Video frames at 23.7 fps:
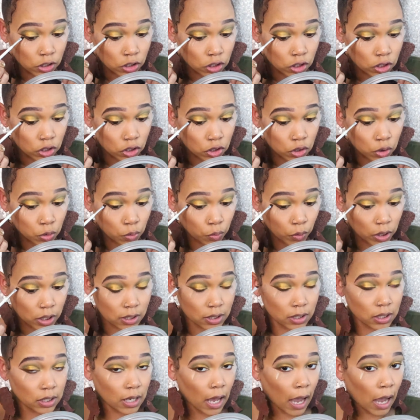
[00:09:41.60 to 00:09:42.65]
just
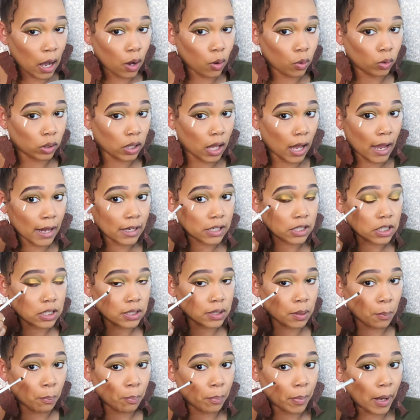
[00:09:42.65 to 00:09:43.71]
trace the outline,
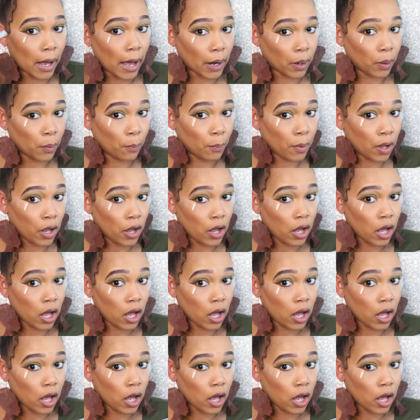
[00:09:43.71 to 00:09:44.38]
just the bottom